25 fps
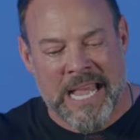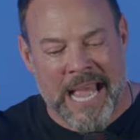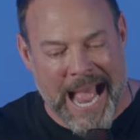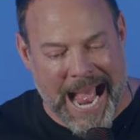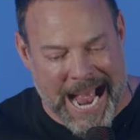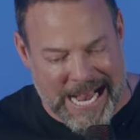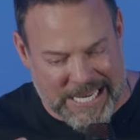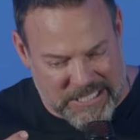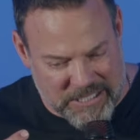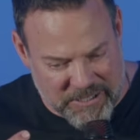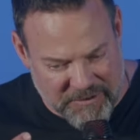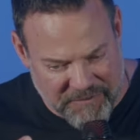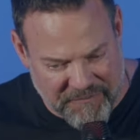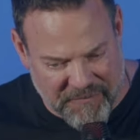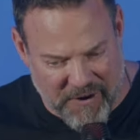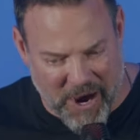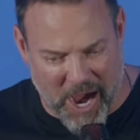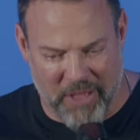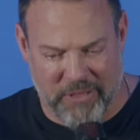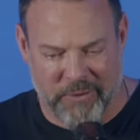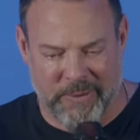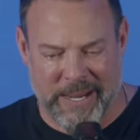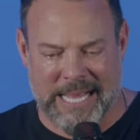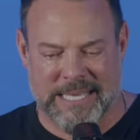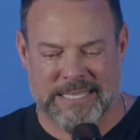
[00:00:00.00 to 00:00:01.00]
As the
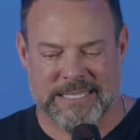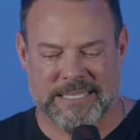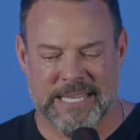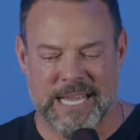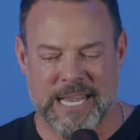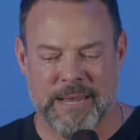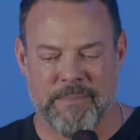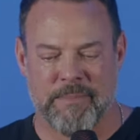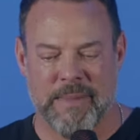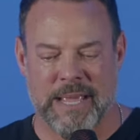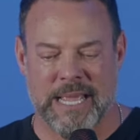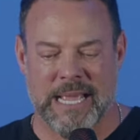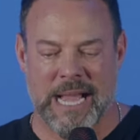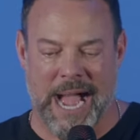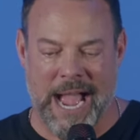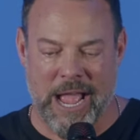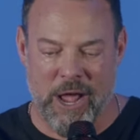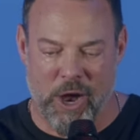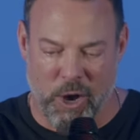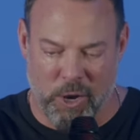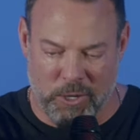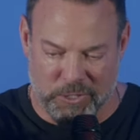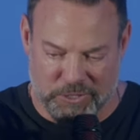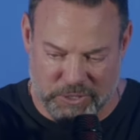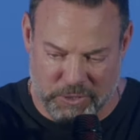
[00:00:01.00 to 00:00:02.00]
Father has sent me, I
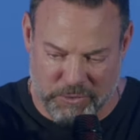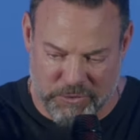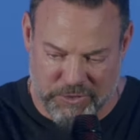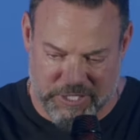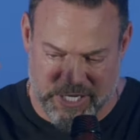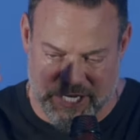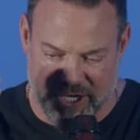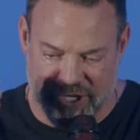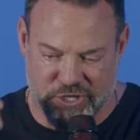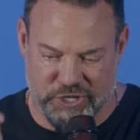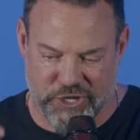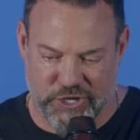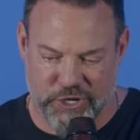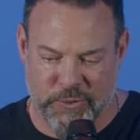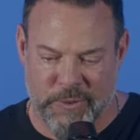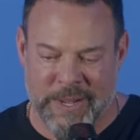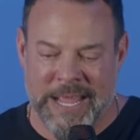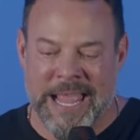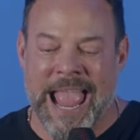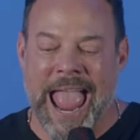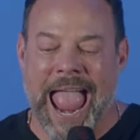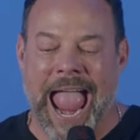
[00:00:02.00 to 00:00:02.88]
also send you.